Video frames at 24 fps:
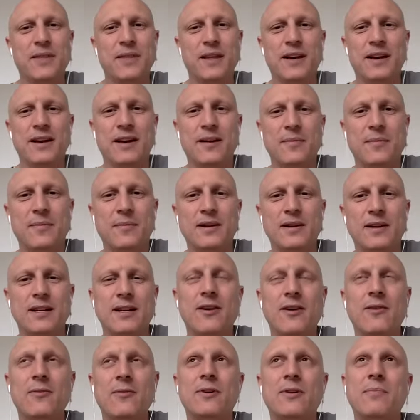And I
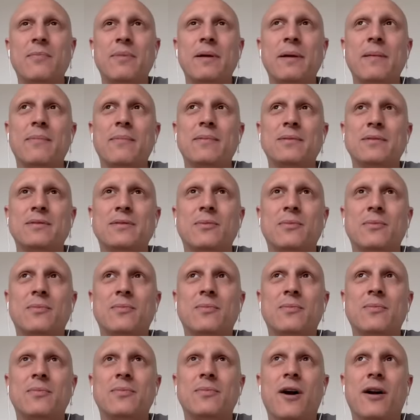don't want people to
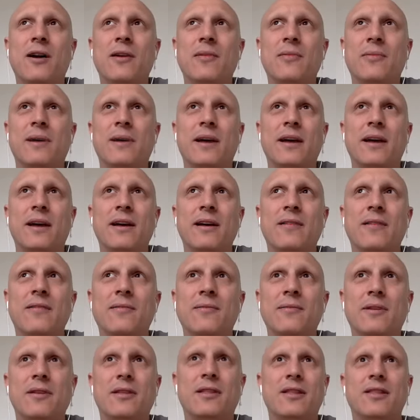walk away
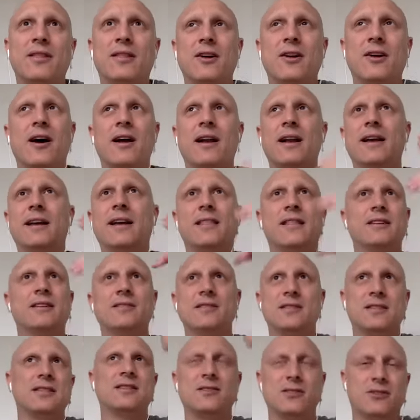with the thought like there's
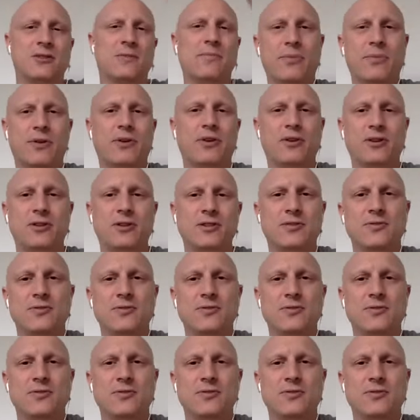these entrepreneurs who